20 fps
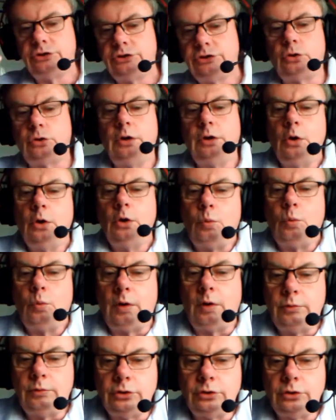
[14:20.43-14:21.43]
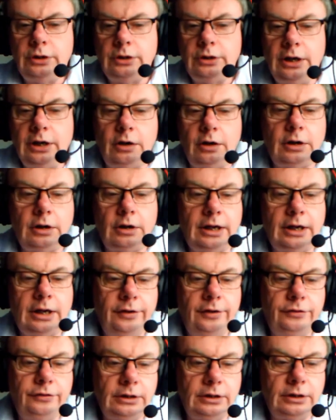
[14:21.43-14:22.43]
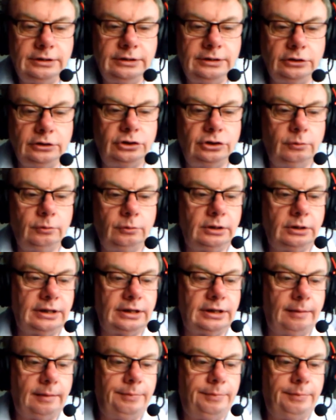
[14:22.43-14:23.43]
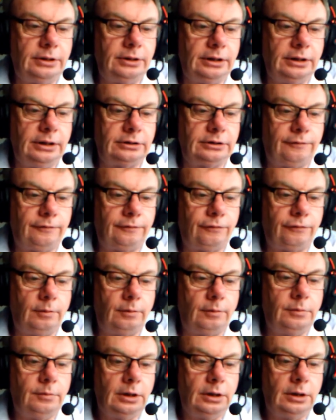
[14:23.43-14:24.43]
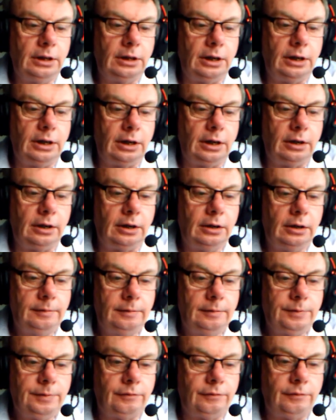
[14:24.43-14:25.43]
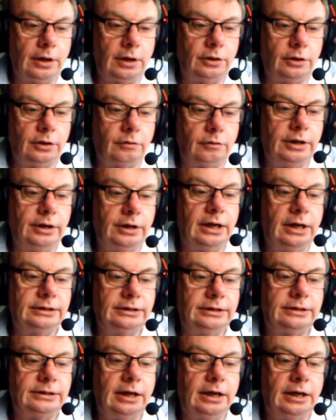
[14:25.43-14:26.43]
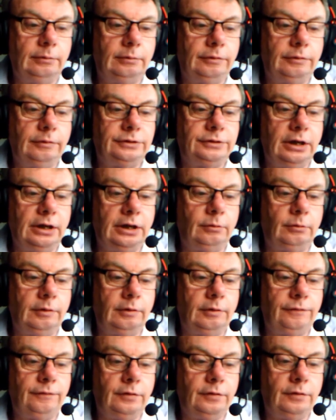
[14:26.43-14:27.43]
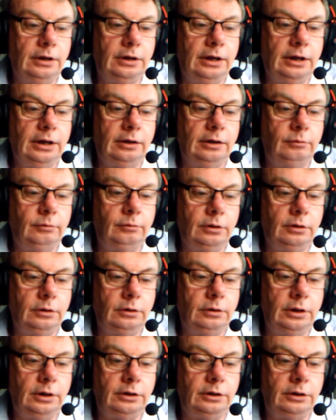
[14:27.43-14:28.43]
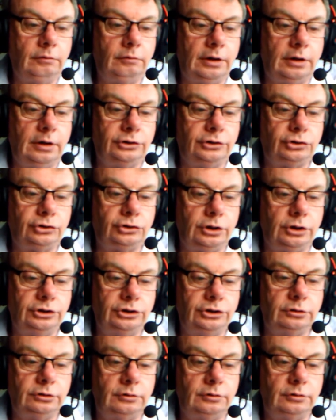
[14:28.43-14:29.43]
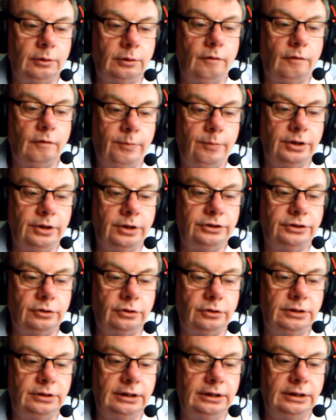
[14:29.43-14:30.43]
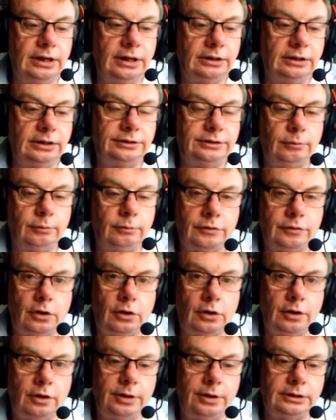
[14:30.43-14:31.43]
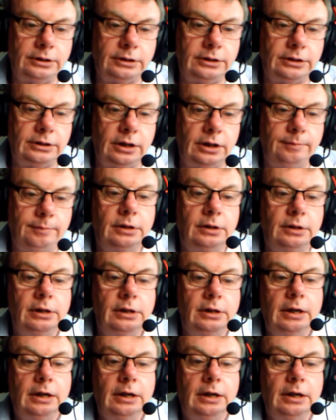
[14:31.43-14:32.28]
So what we're doing here is essentially what has happened is that from if you like on the right hand side, we've said we've need to registration, right? We've put in some details that we've thought about at the time.